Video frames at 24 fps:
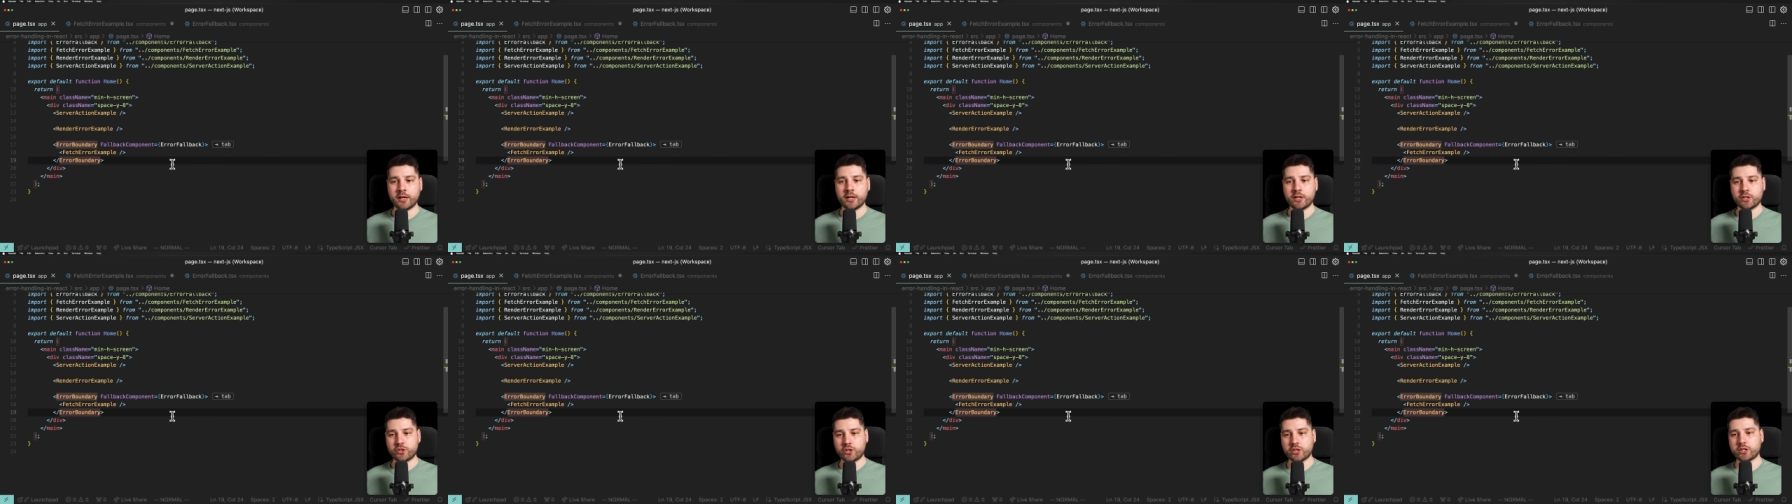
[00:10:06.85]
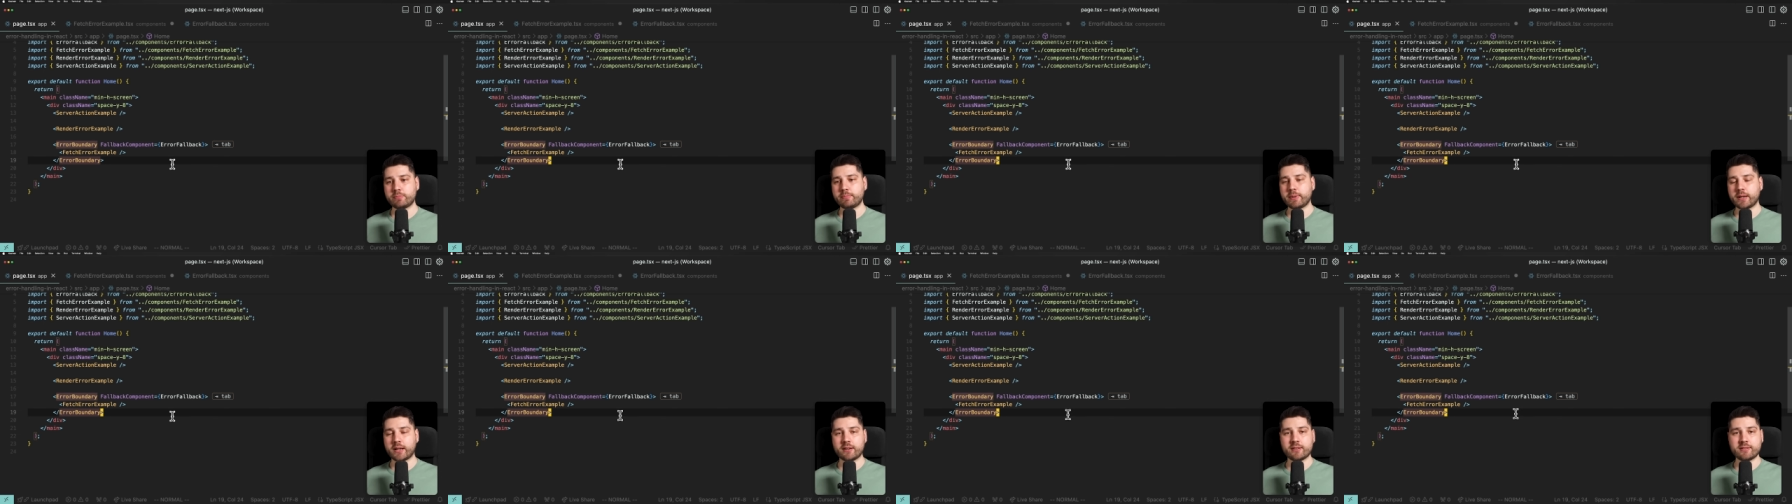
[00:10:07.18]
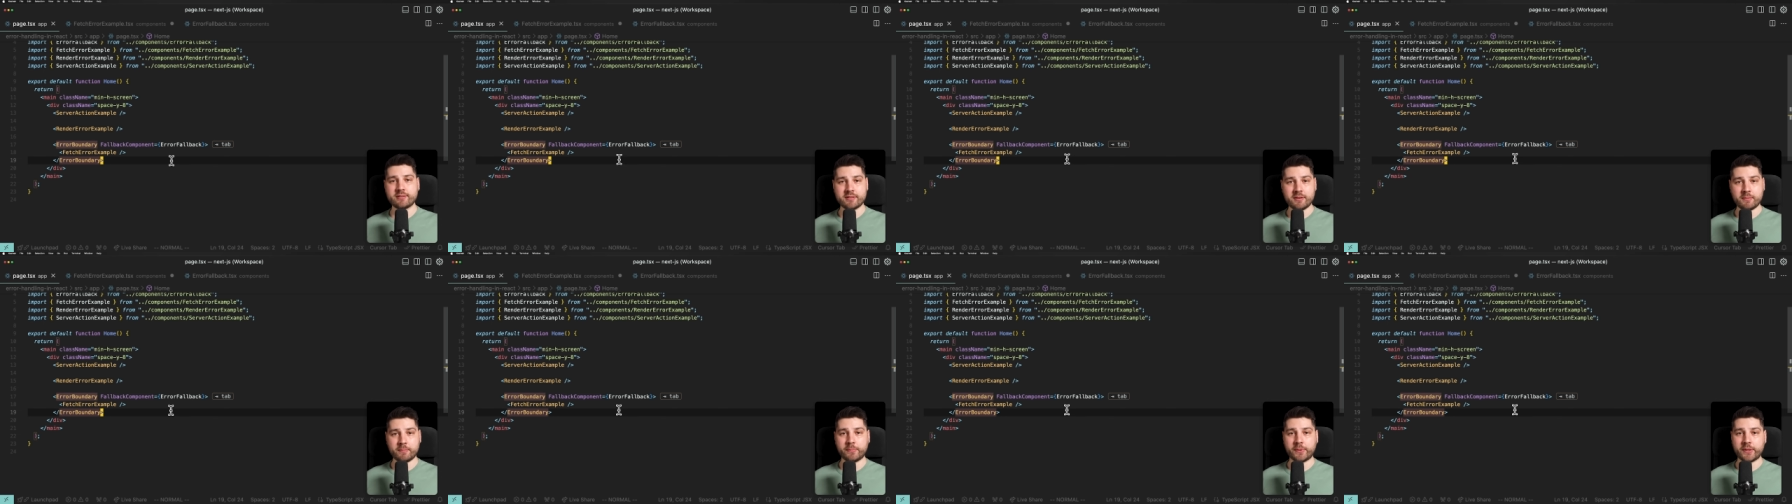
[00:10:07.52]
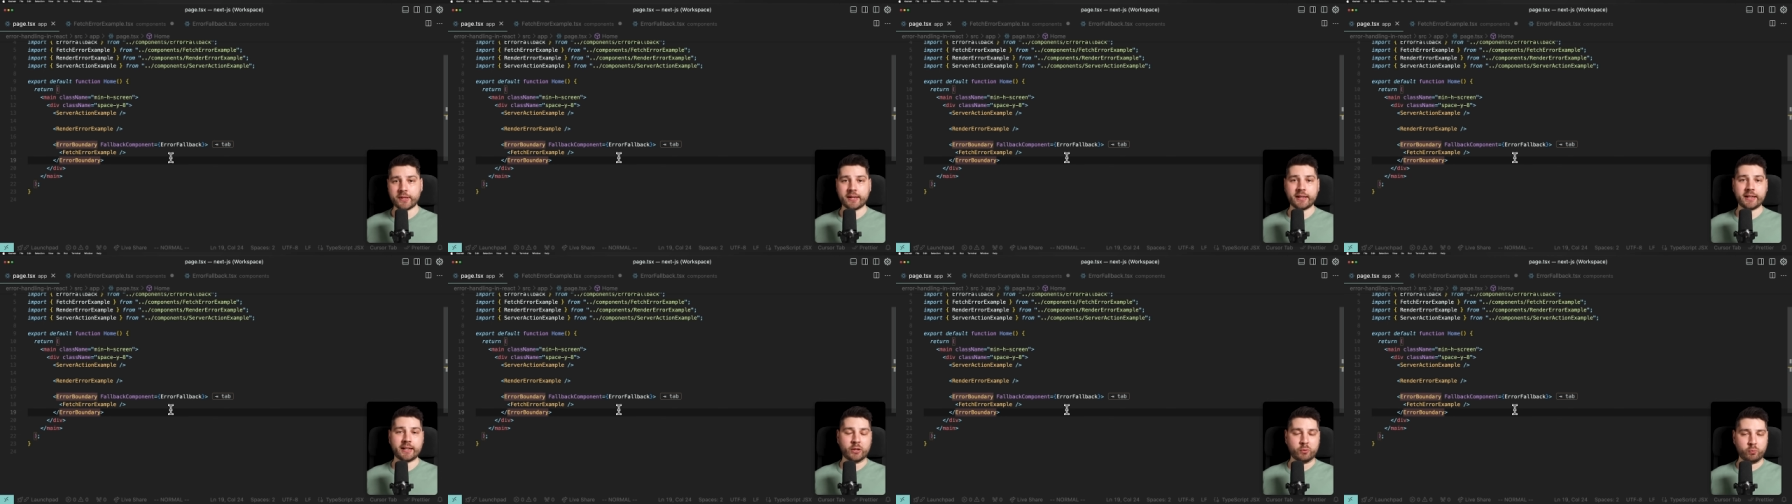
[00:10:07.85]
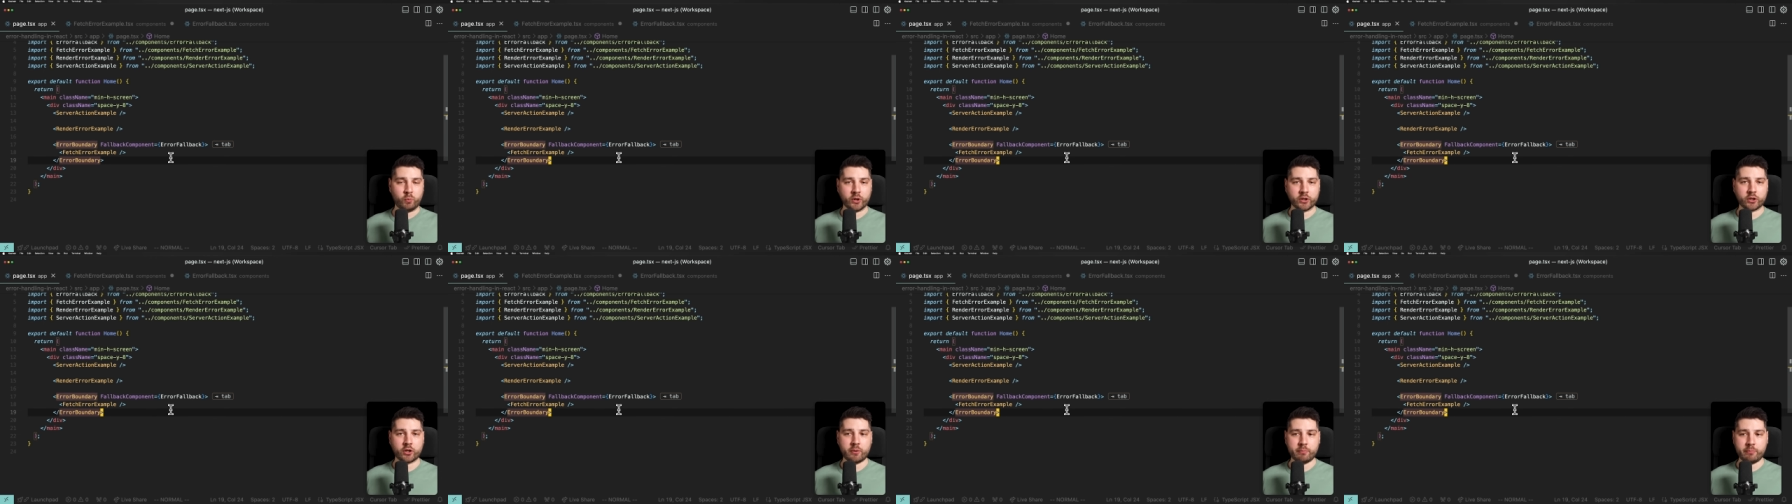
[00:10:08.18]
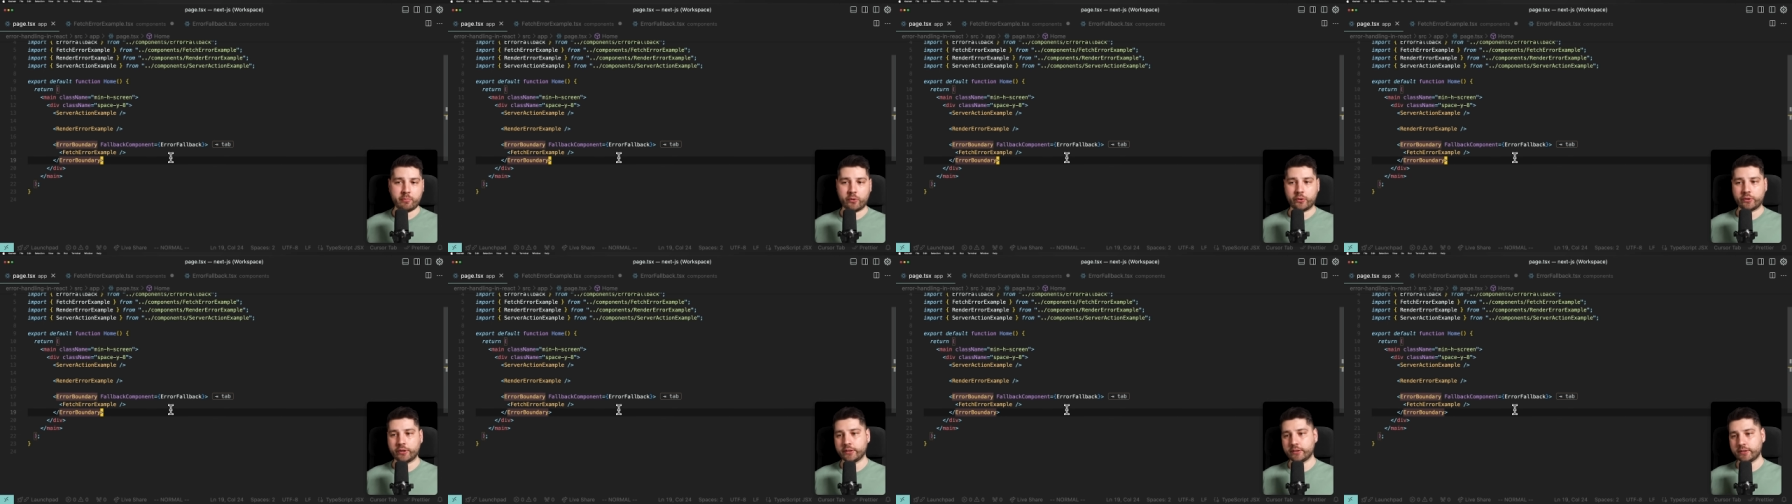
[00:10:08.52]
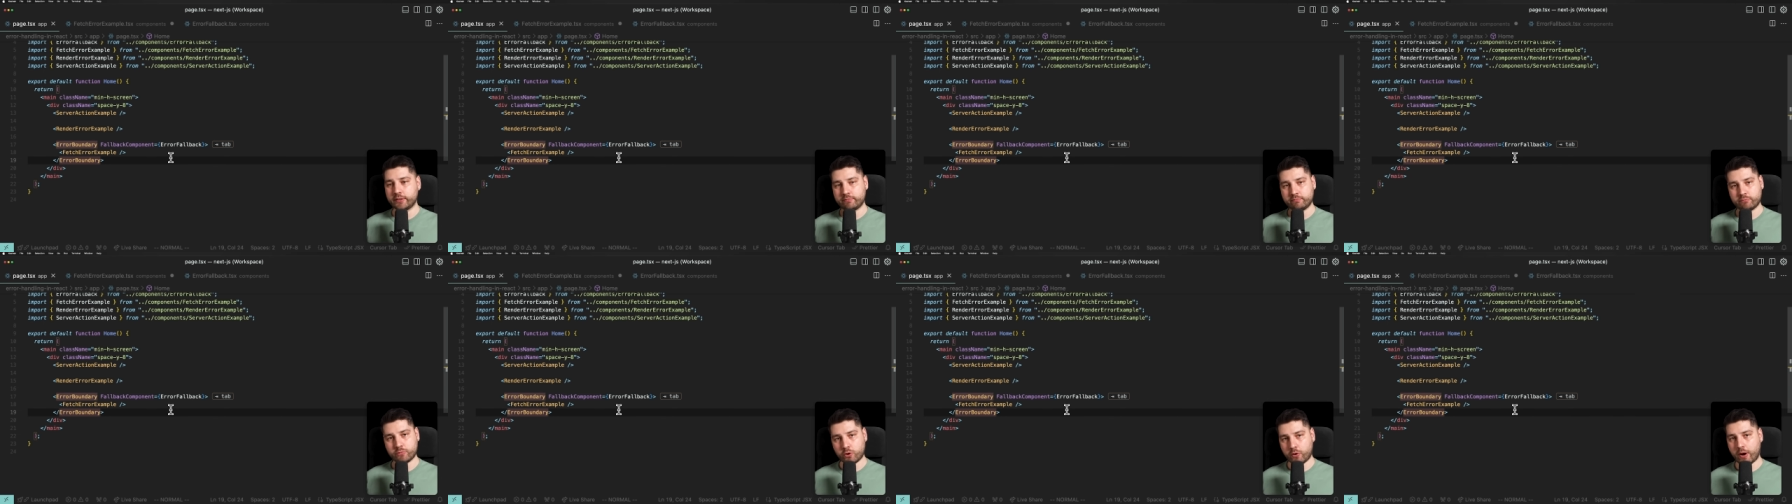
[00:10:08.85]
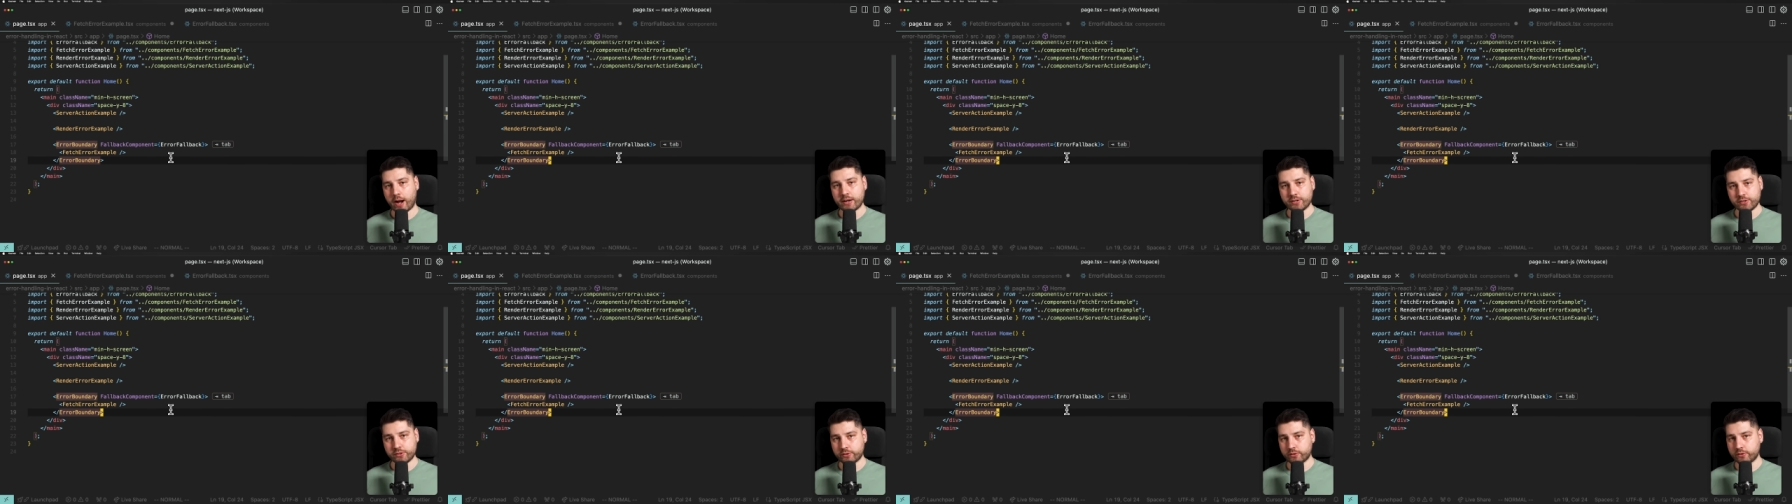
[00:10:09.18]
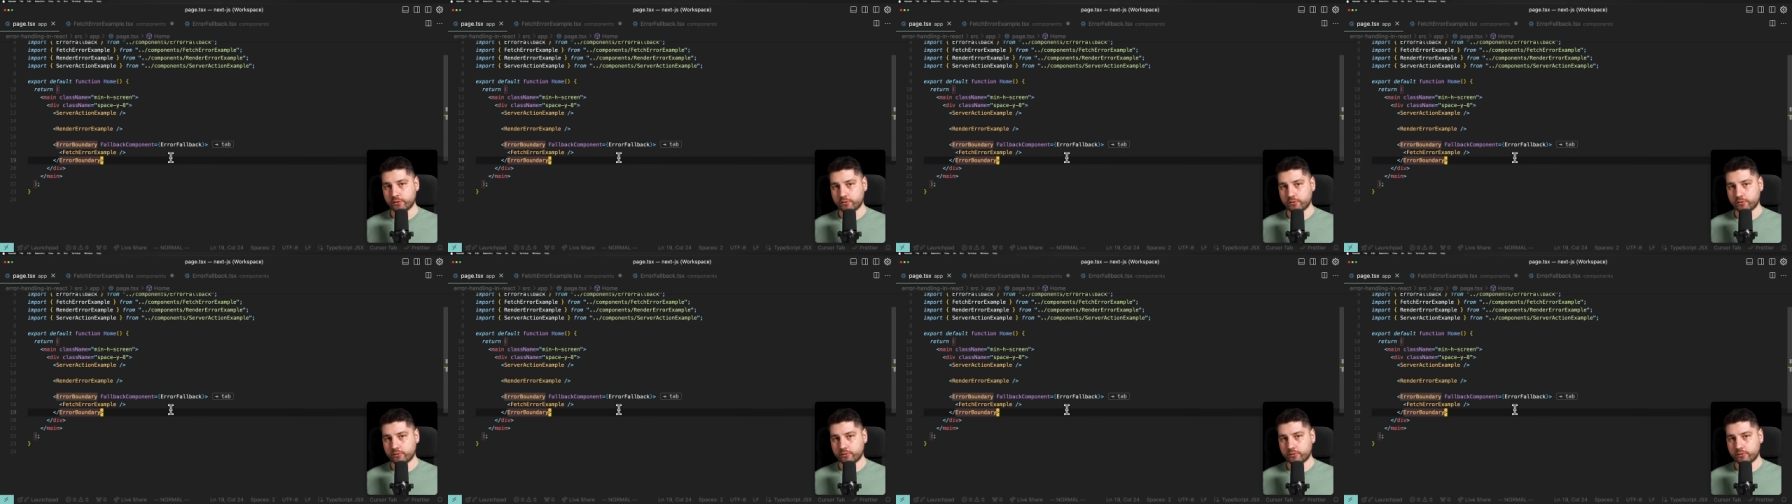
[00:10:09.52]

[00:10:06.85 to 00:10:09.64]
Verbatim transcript: just because something in one component crashed.